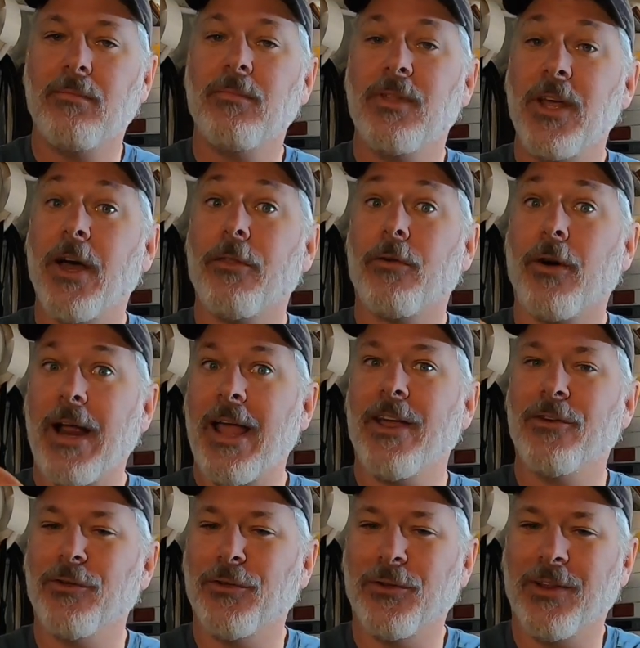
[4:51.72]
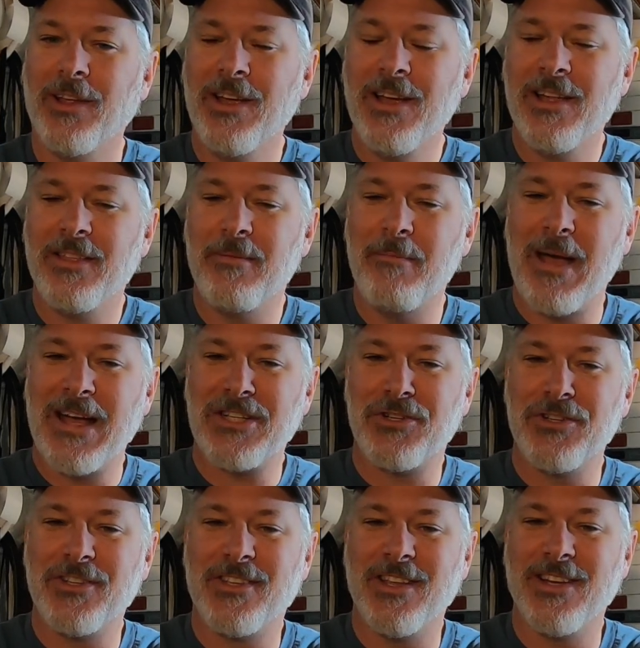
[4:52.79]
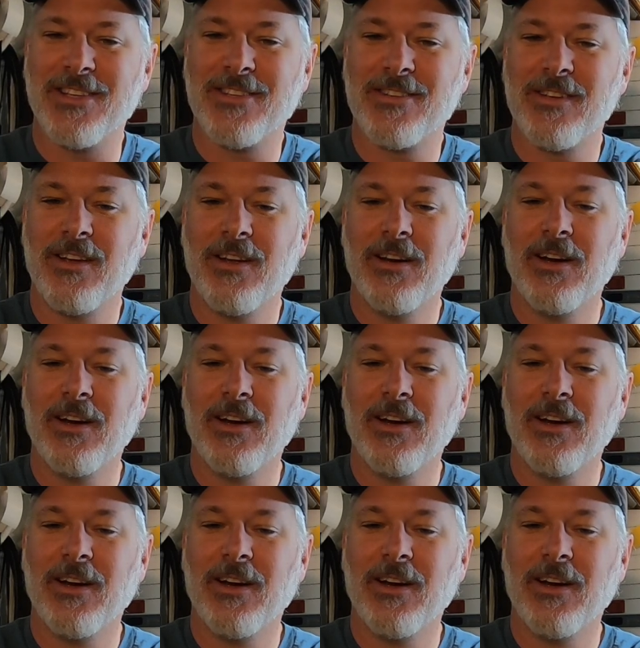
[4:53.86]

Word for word: the other handle that matches this.